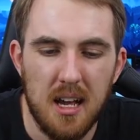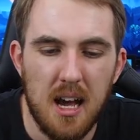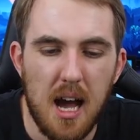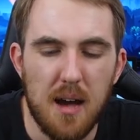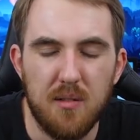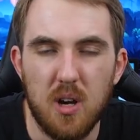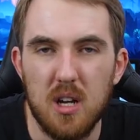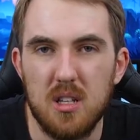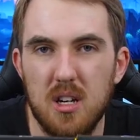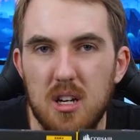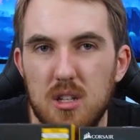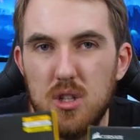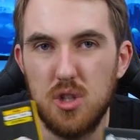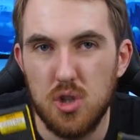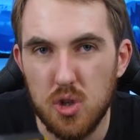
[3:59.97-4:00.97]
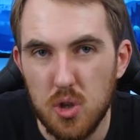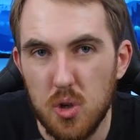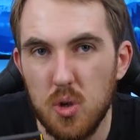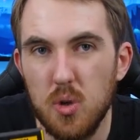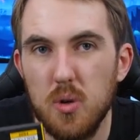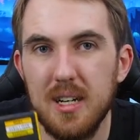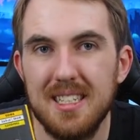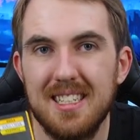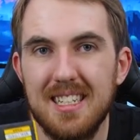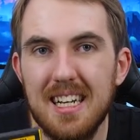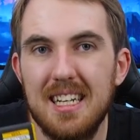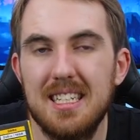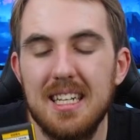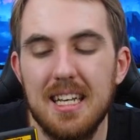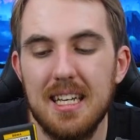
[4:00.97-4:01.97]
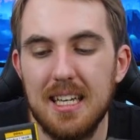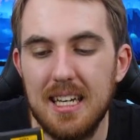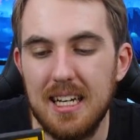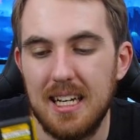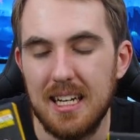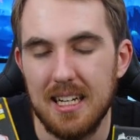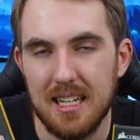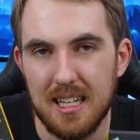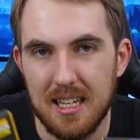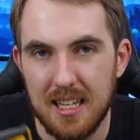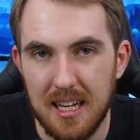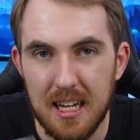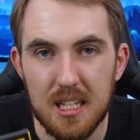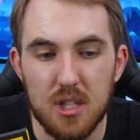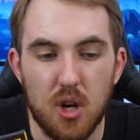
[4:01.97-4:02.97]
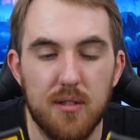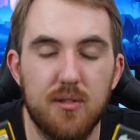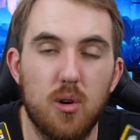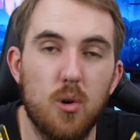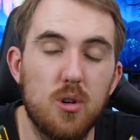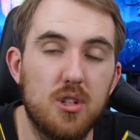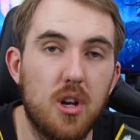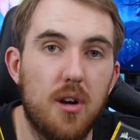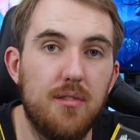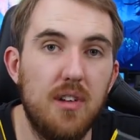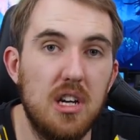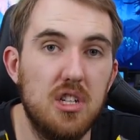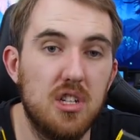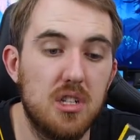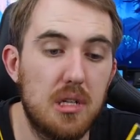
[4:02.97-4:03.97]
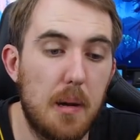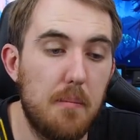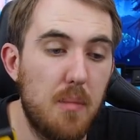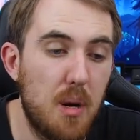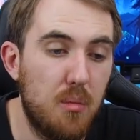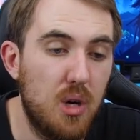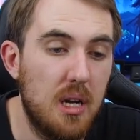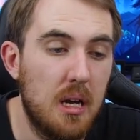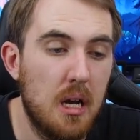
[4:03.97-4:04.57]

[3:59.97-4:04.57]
I've got a two 16 gig kits of Corsair Vengeance memory.